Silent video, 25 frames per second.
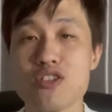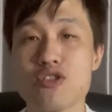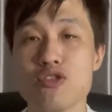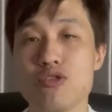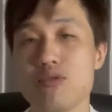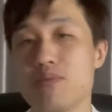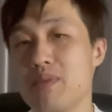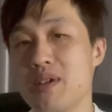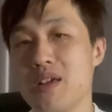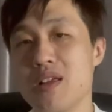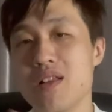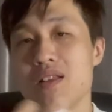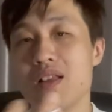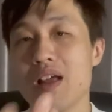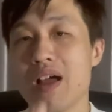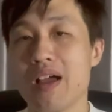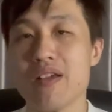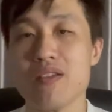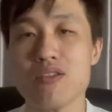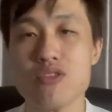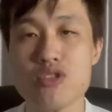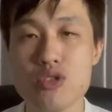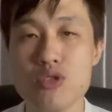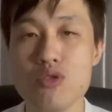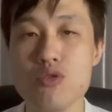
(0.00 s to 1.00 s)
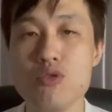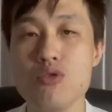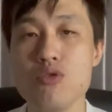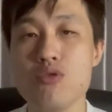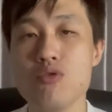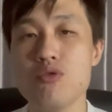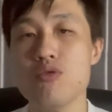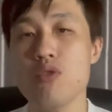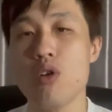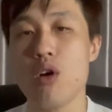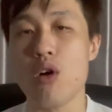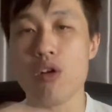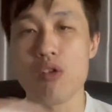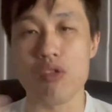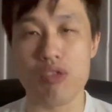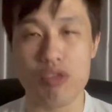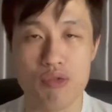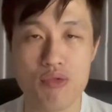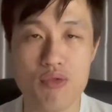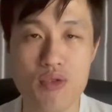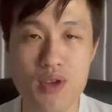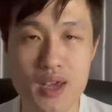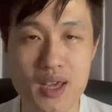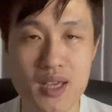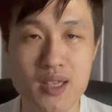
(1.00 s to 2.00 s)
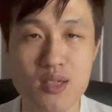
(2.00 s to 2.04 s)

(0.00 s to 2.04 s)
to be like 2 or 3,